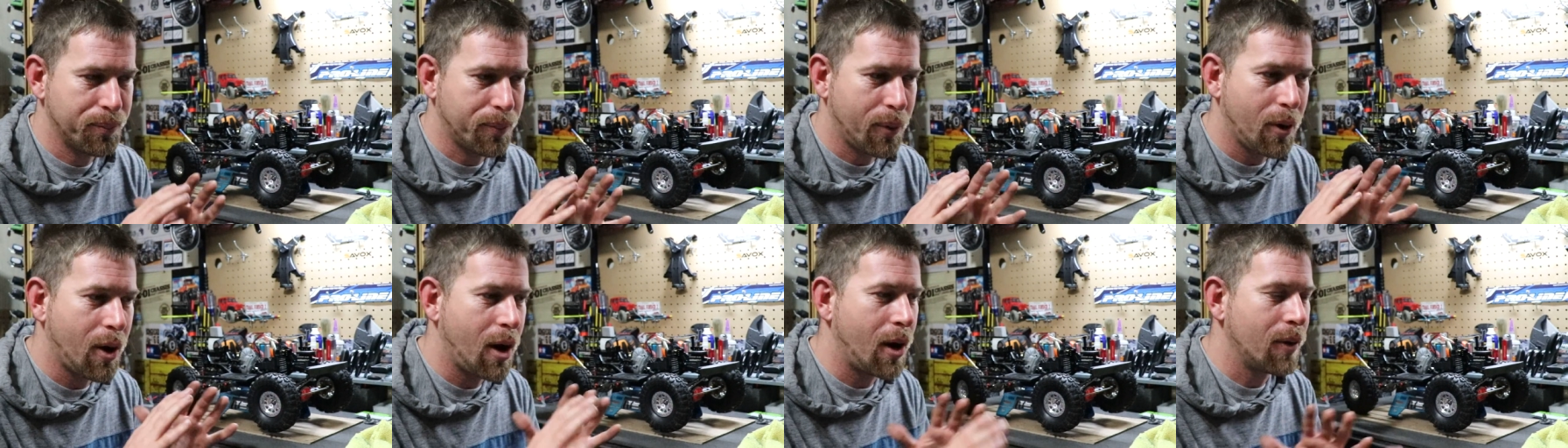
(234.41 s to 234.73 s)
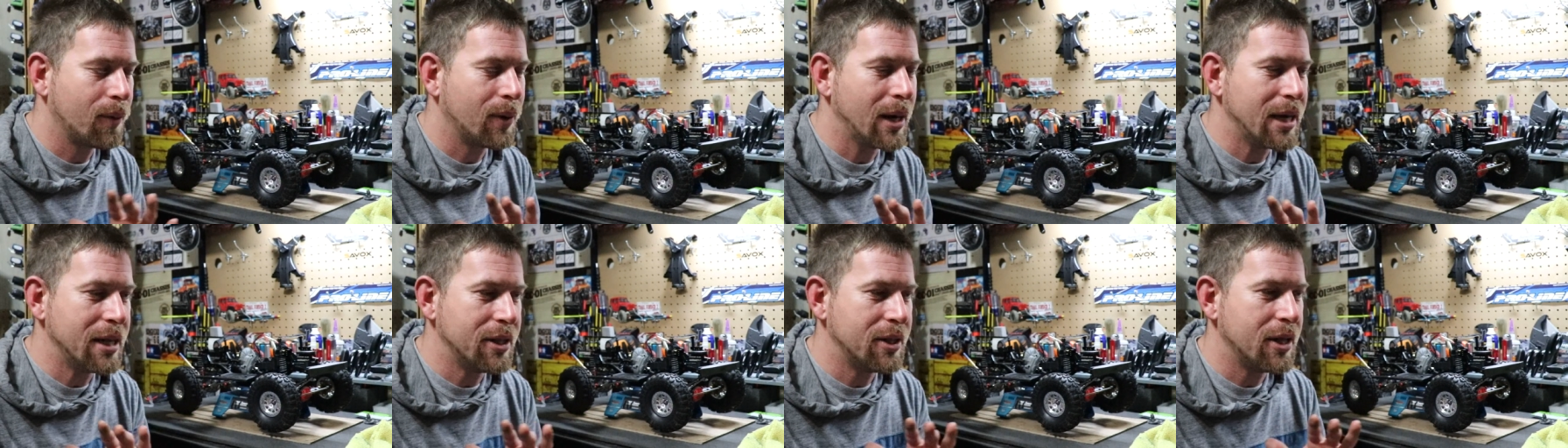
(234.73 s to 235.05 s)

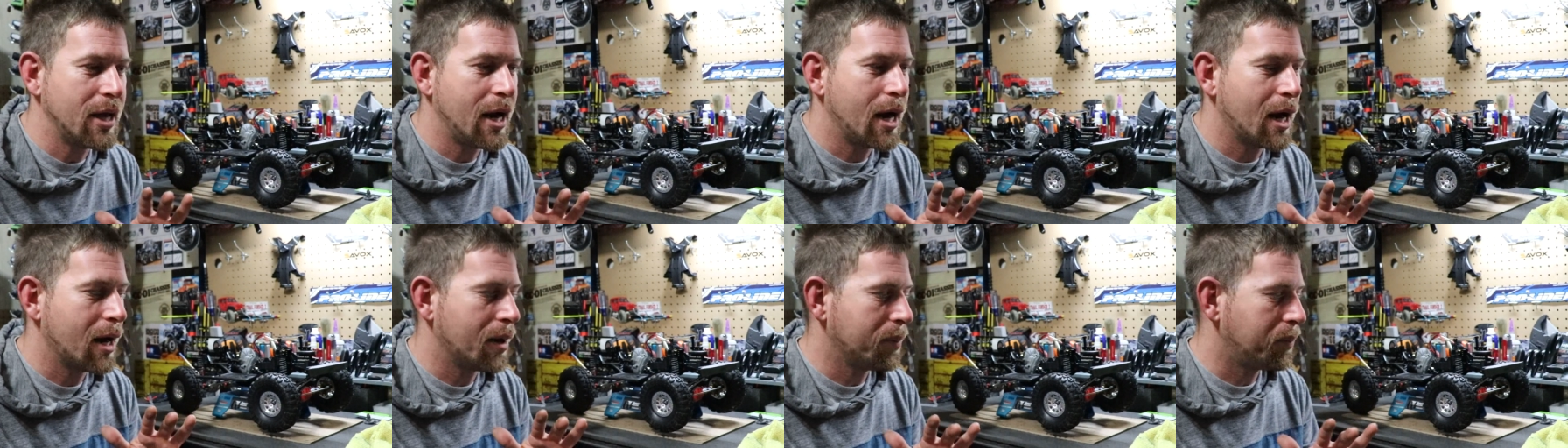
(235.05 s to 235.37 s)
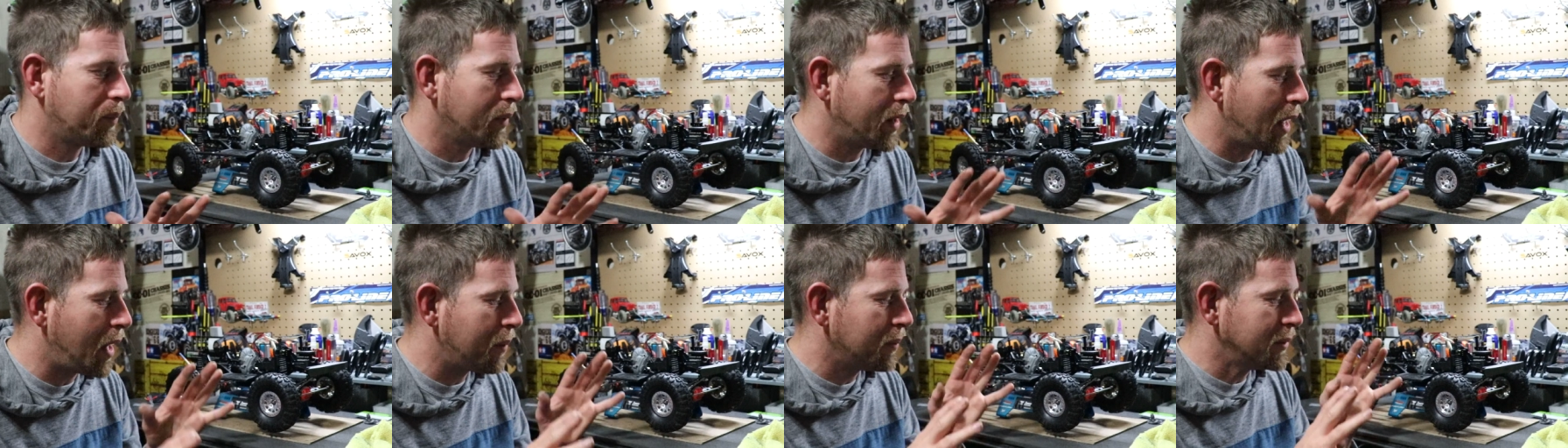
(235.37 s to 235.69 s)
part right there
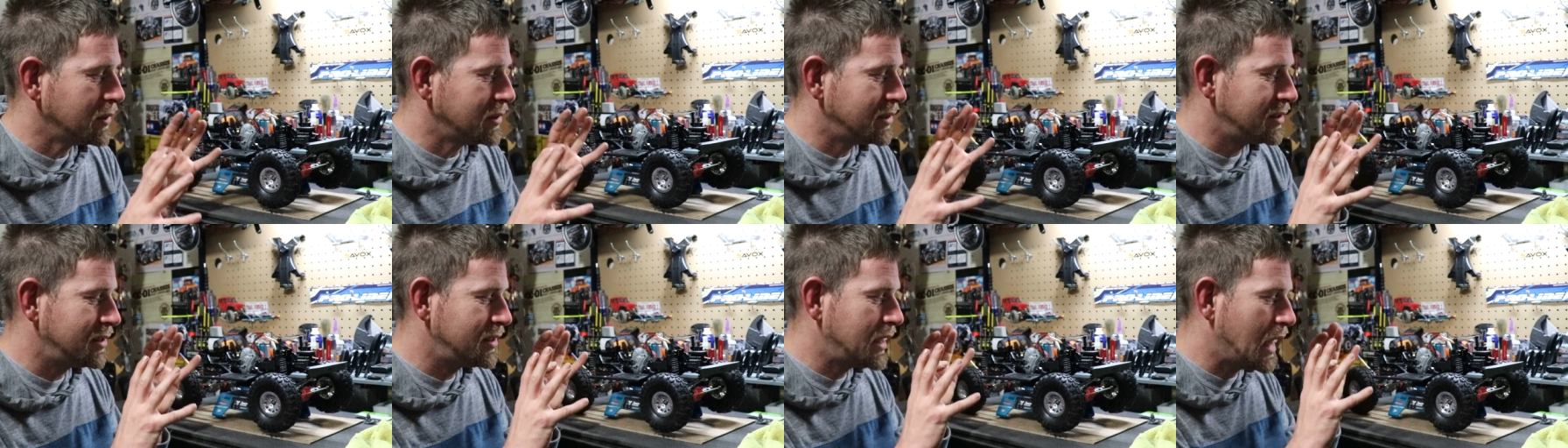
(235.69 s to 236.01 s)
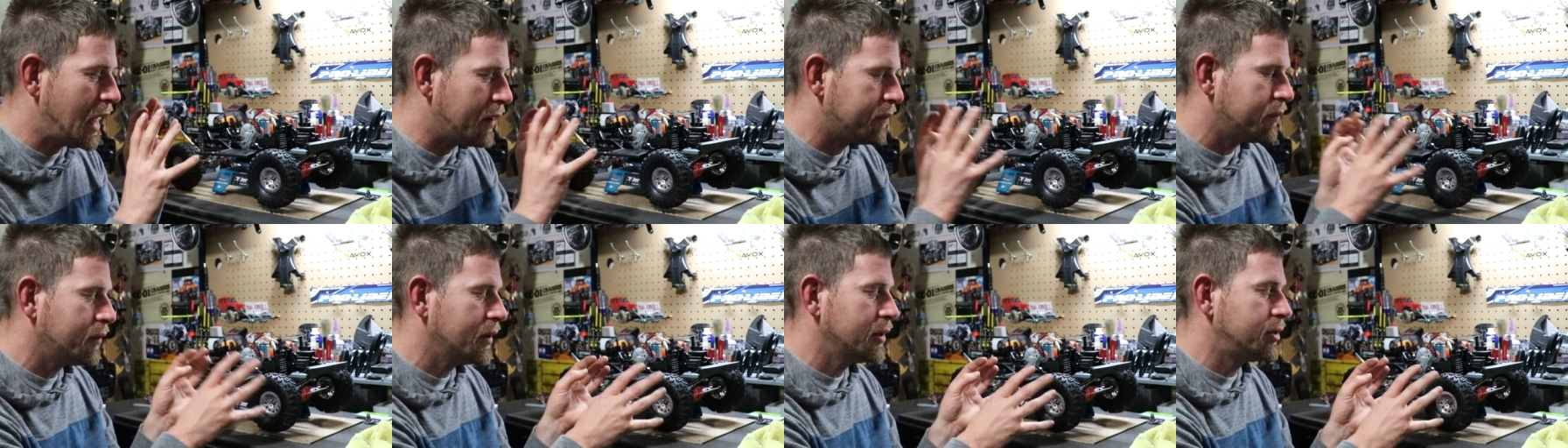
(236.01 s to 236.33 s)
but I'm gonna
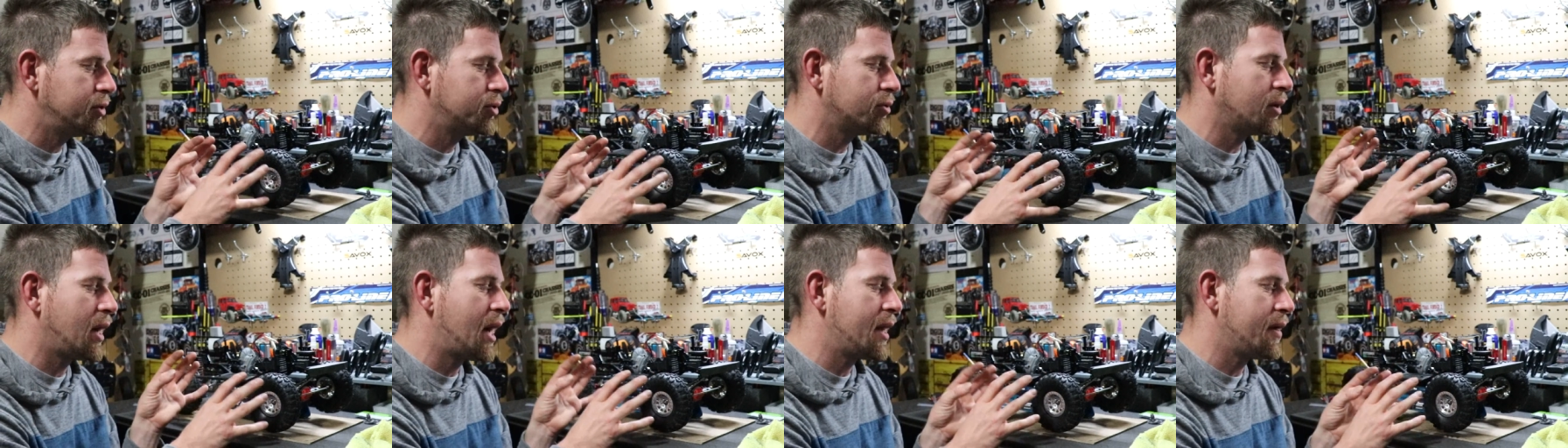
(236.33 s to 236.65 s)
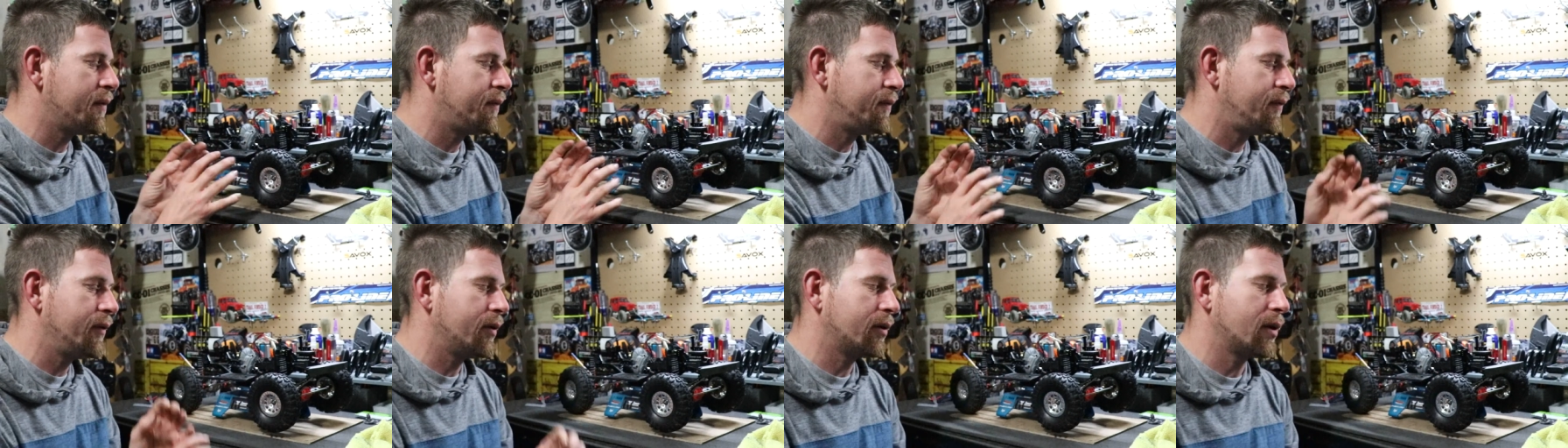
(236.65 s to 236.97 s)
definitely
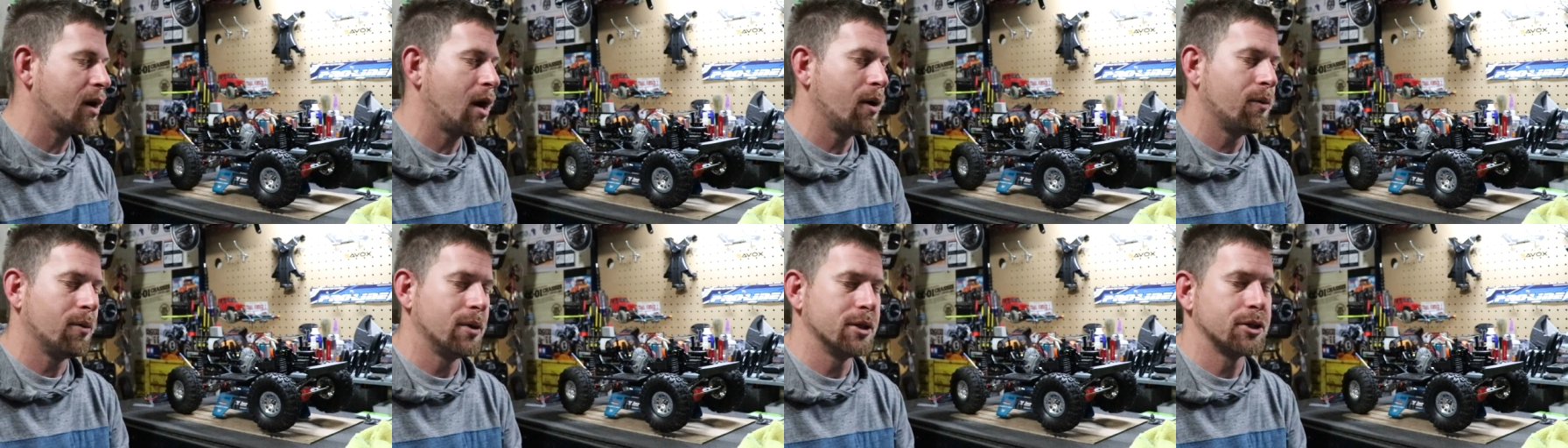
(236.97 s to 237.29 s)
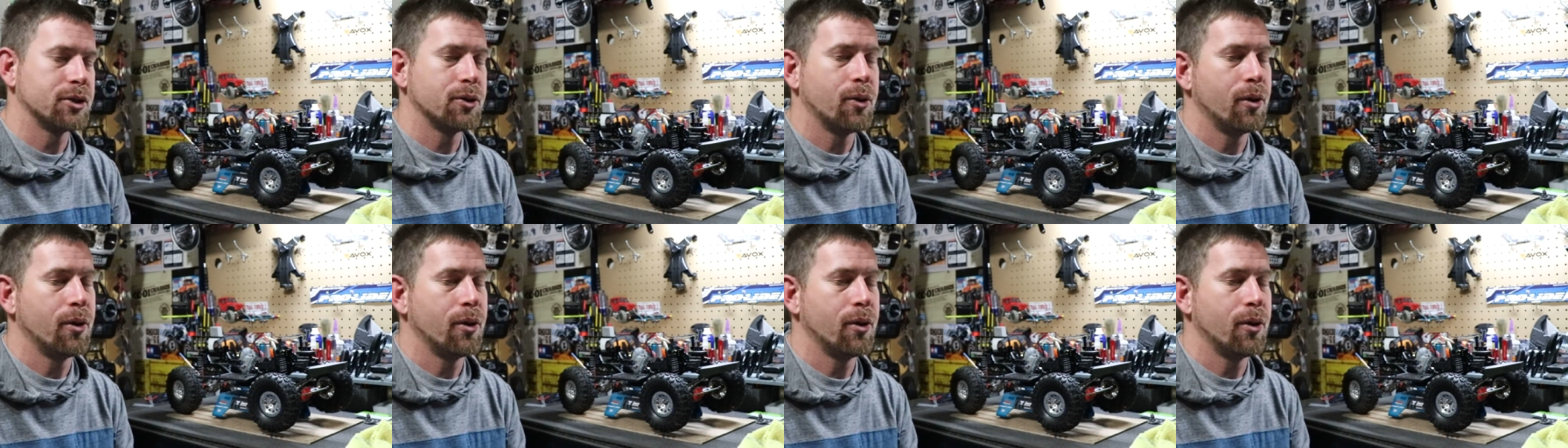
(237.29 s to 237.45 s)
try to figure out what's